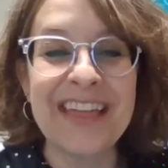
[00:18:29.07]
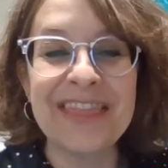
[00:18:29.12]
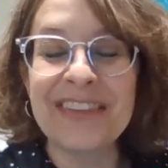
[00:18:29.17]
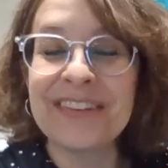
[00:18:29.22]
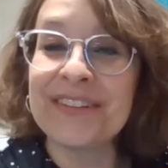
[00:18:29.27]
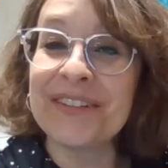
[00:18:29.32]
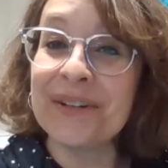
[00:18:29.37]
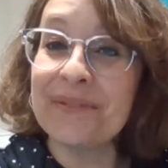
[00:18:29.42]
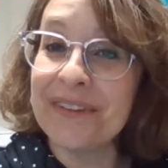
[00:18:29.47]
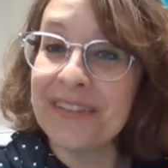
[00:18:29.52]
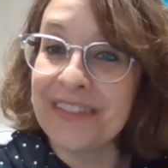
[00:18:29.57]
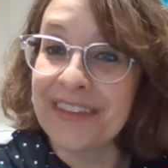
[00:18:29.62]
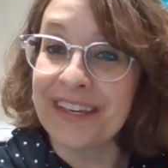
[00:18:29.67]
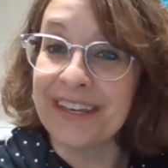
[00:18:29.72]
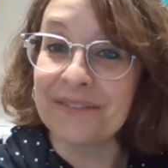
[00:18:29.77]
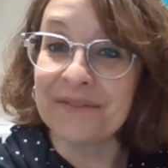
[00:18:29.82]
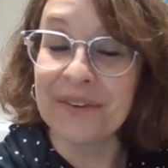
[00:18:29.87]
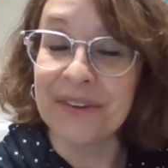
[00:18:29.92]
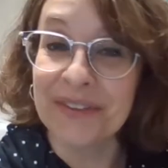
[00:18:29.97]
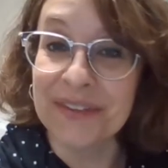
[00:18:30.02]
The sermon
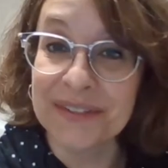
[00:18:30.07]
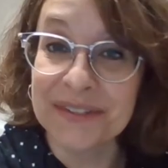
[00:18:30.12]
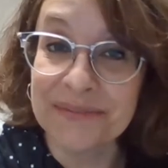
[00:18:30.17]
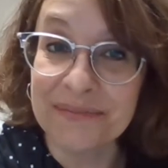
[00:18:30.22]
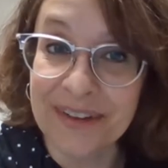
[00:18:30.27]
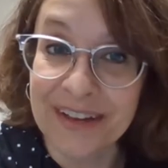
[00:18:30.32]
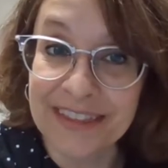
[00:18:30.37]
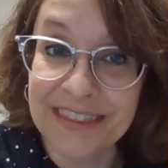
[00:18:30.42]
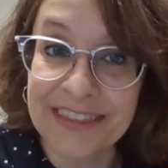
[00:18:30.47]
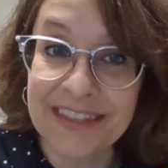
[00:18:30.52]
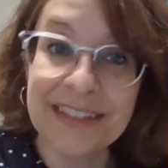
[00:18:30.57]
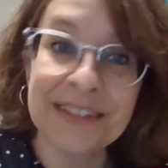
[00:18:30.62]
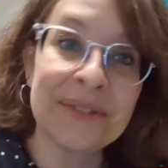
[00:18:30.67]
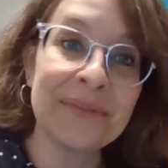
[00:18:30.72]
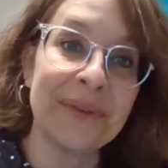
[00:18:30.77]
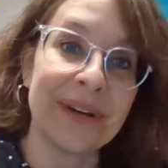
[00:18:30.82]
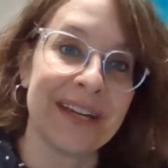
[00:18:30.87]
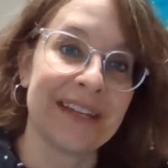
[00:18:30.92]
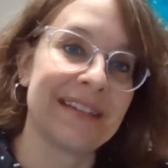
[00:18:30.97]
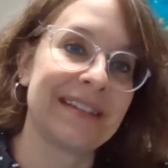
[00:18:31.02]
theme for this month
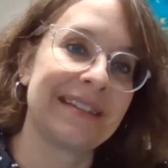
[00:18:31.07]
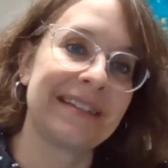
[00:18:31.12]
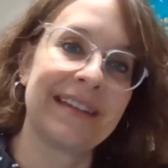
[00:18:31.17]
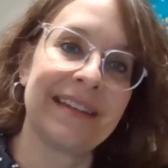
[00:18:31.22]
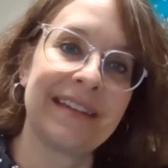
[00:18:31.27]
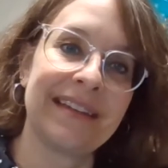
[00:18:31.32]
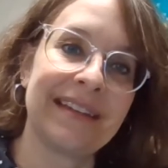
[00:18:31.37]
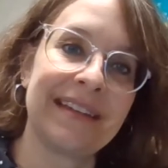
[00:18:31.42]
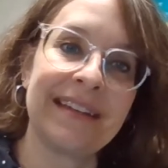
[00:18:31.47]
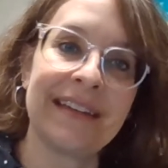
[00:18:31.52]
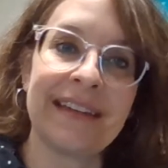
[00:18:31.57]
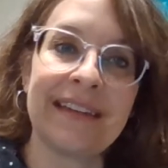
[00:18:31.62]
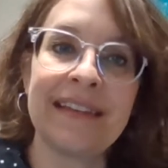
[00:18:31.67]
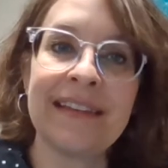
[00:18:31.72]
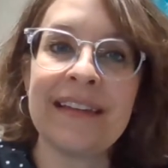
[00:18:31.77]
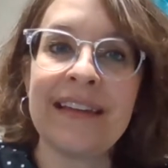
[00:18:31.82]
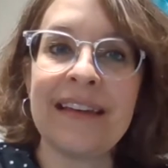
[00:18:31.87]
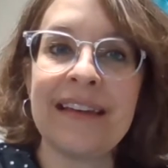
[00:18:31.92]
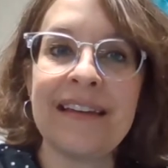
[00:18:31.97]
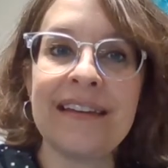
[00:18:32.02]
is risk, and
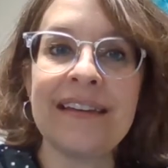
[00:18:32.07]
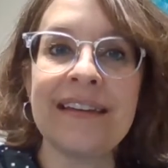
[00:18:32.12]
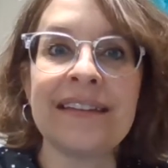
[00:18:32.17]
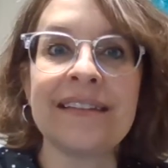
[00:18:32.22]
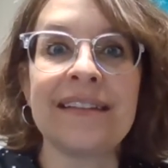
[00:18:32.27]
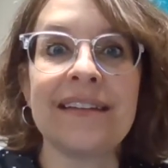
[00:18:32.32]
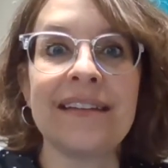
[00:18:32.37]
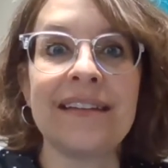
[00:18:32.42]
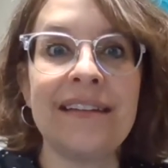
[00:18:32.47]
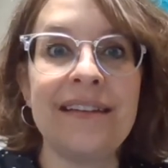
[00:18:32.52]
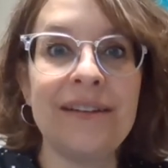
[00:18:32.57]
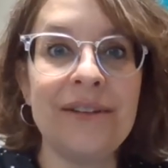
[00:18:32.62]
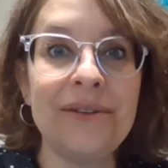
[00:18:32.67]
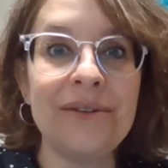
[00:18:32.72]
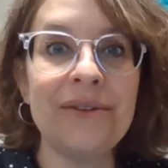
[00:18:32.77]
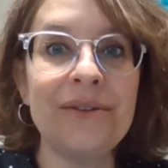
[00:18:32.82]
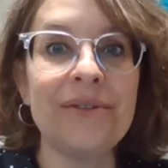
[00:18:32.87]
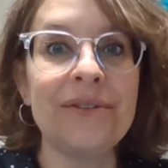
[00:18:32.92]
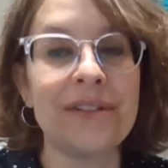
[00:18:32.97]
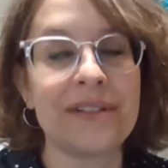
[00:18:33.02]
that is a
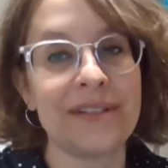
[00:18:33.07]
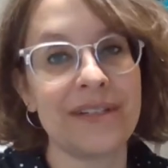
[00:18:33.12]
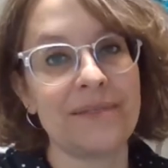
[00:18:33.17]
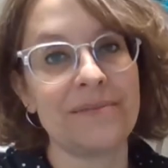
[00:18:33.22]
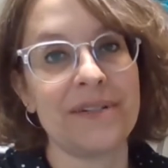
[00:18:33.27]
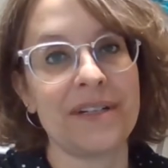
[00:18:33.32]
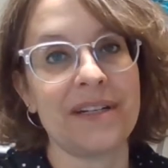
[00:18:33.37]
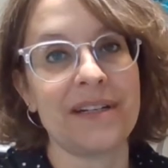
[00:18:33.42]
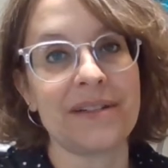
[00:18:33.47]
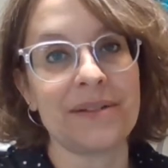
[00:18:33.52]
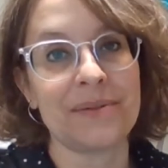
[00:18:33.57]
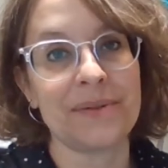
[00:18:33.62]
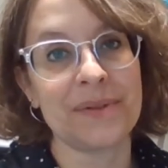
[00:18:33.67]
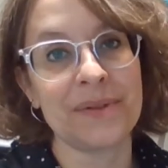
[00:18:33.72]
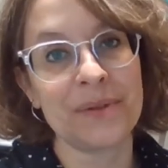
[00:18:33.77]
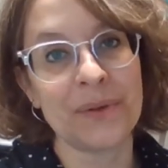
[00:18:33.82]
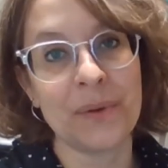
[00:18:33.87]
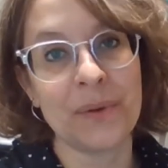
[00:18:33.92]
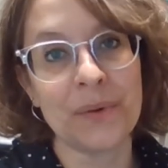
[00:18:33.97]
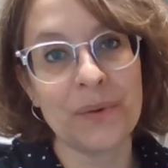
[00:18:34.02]
huge subject with
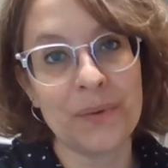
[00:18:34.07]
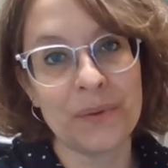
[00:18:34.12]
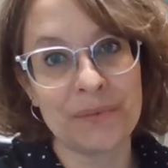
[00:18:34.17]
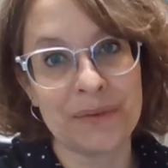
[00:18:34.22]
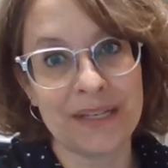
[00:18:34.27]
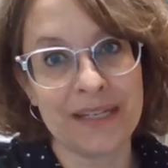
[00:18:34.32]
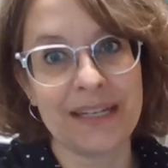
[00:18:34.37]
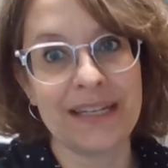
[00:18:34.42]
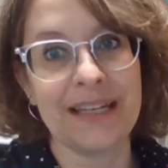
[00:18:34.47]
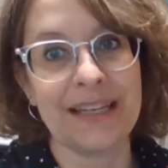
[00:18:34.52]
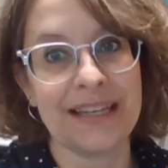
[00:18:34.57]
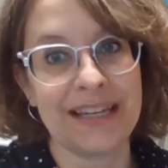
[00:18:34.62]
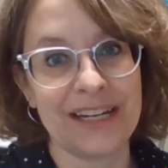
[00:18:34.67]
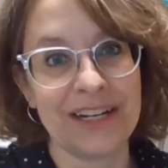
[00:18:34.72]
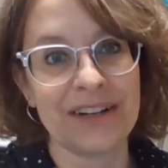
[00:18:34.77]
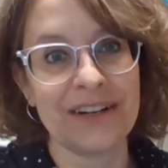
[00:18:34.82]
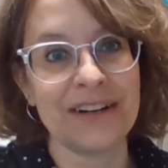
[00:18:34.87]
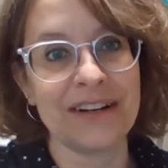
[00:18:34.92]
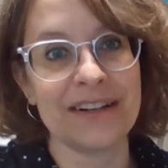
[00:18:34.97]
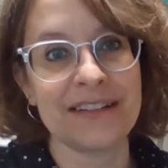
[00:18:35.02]
so many
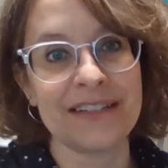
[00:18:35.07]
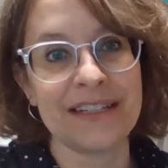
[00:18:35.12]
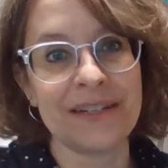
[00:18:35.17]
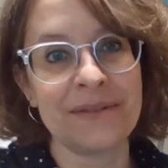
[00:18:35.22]
layers.